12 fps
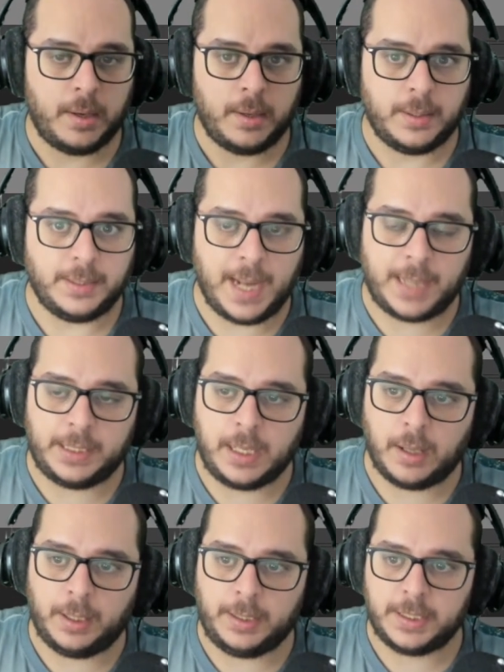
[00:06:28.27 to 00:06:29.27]
the
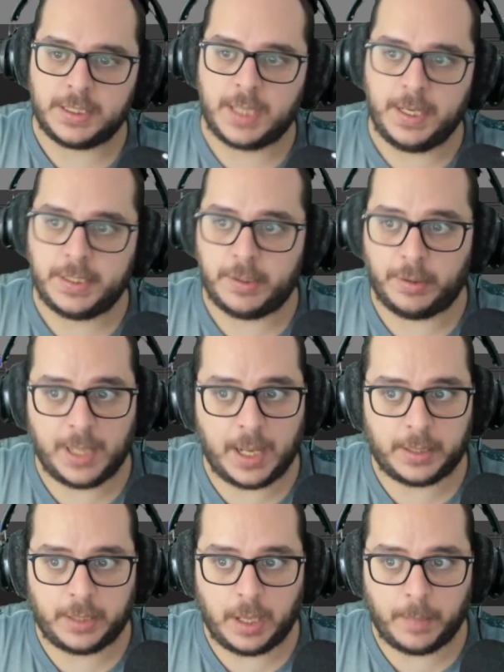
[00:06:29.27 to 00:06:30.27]
article in this case, not the
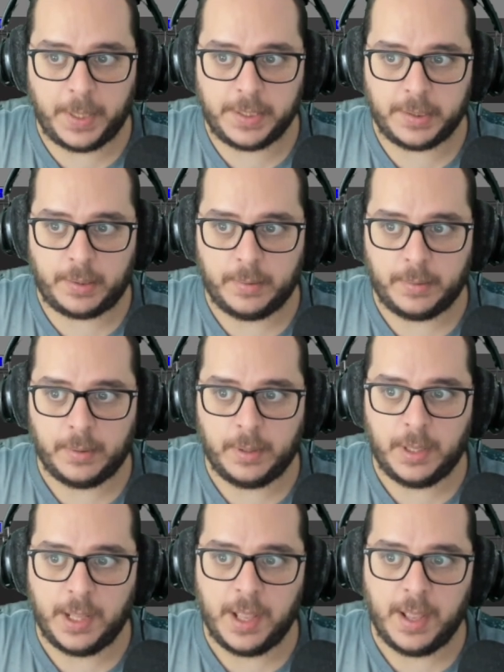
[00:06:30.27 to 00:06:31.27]
article picture,
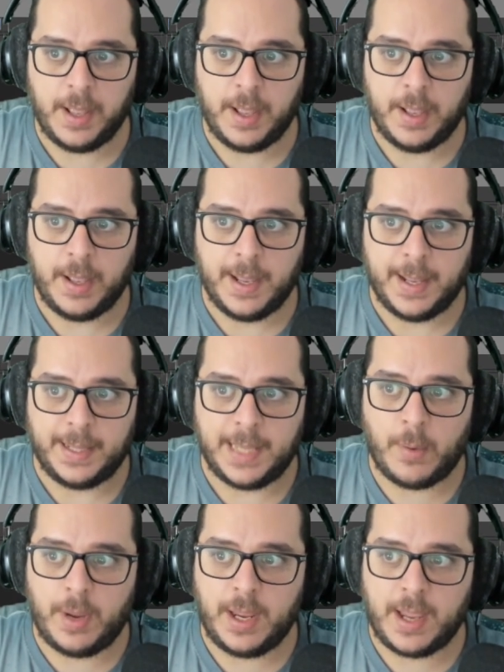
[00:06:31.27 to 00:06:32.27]

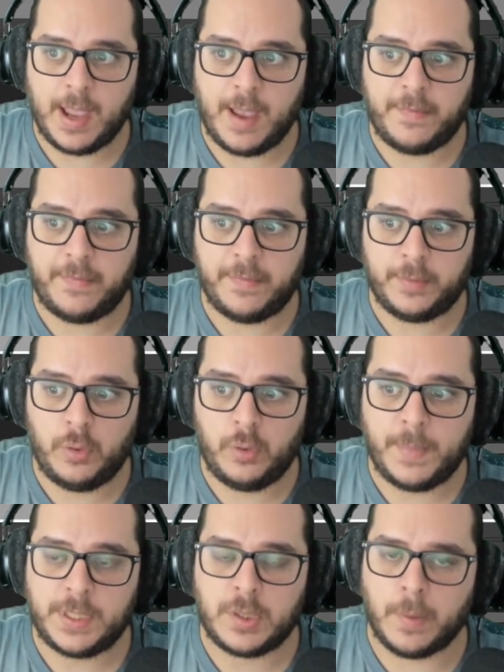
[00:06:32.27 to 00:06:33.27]
now I have two
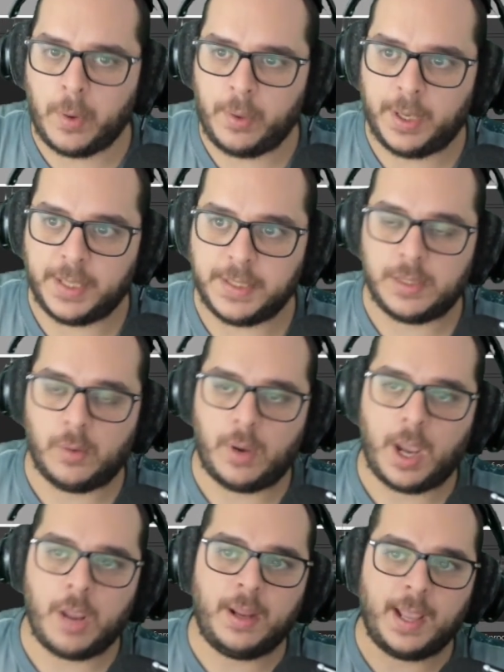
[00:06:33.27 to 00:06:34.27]
image components.
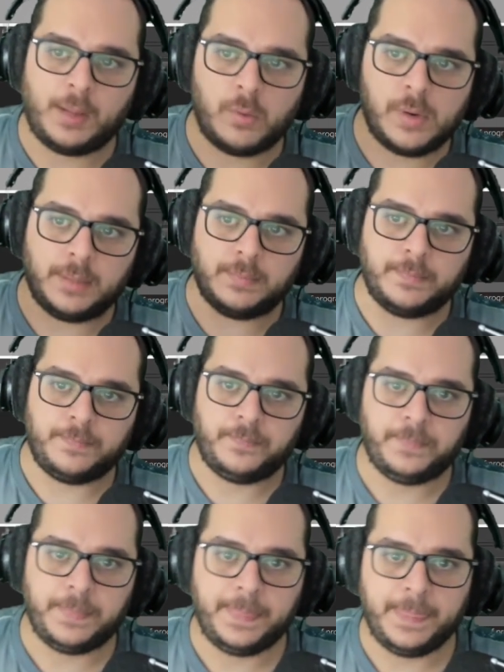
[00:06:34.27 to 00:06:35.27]
I only had one.
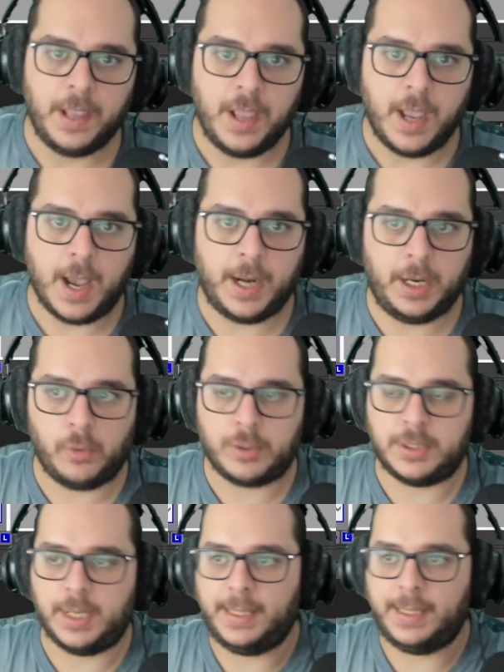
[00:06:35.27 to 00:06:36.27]
And it
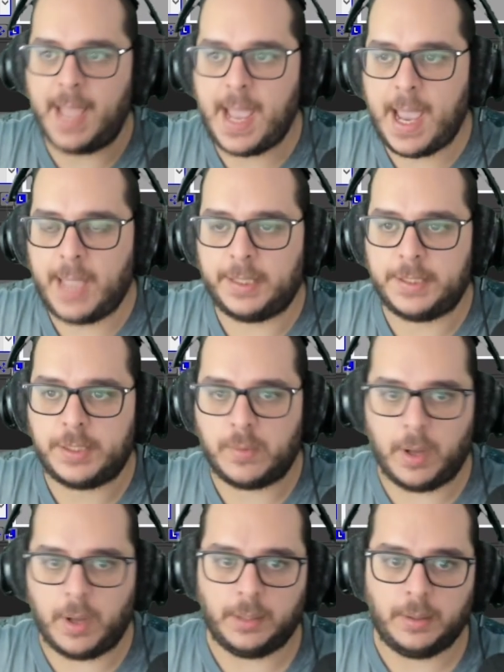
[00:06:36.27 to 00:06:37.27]
looks like that and so
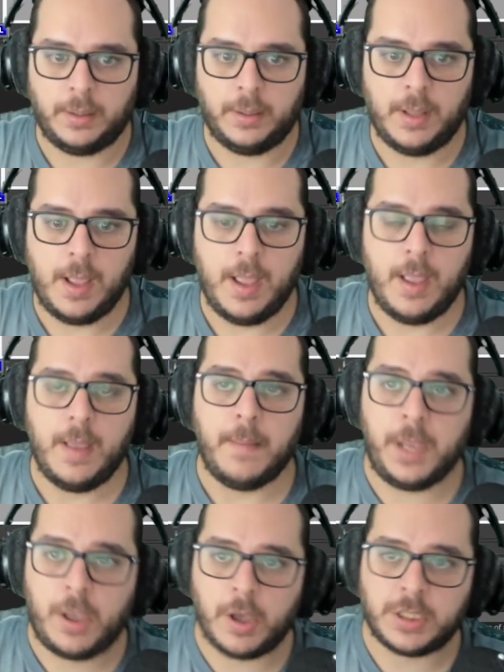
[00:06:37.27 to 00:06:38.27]
on.
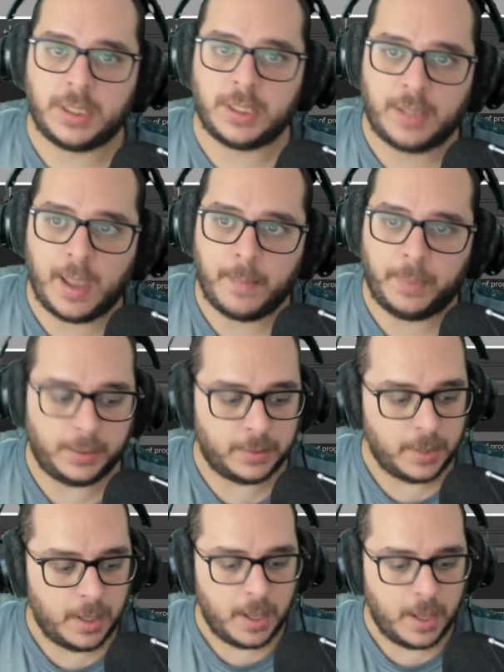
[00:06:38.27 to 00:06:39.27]
Because it's the template.
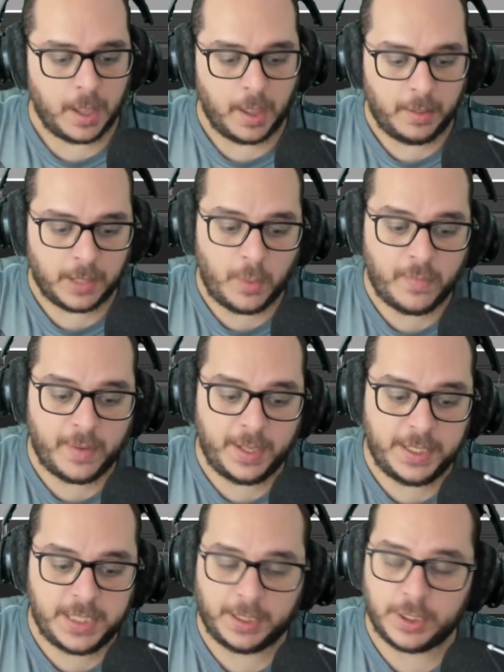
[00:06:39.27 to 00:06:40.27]
Now if I
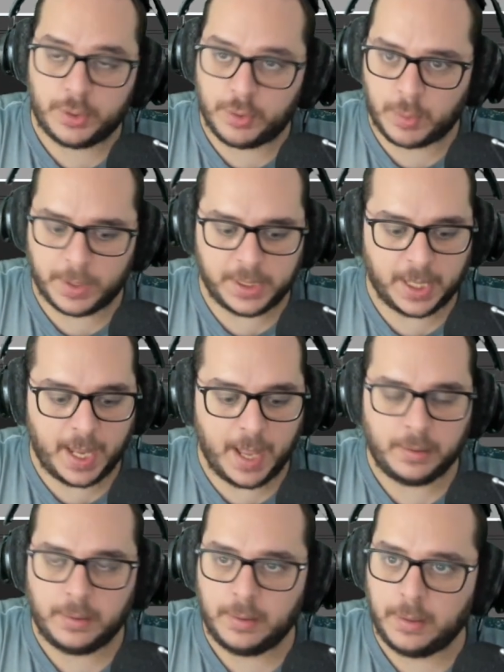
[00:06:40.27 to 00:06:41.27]
check the source once
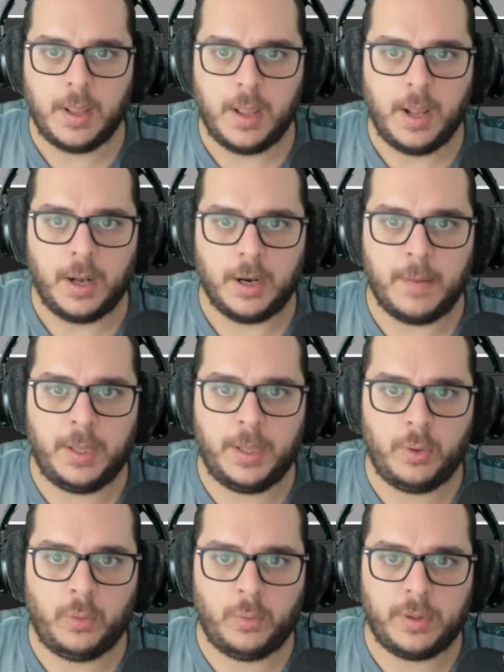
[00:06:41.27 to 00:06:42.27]
again, let me
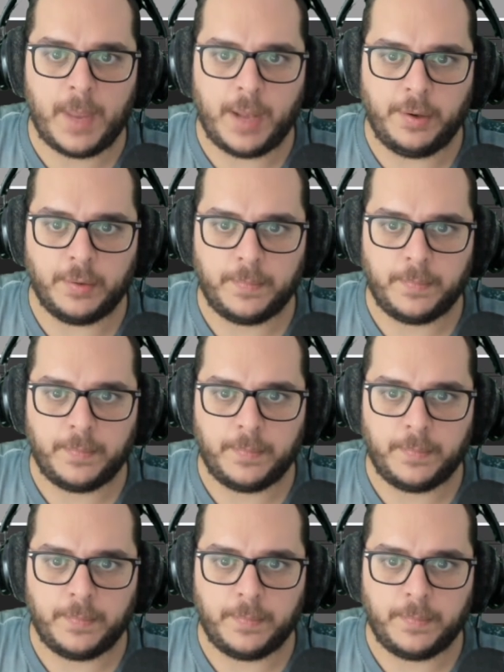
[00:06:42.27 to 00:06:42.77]
do it with the menu.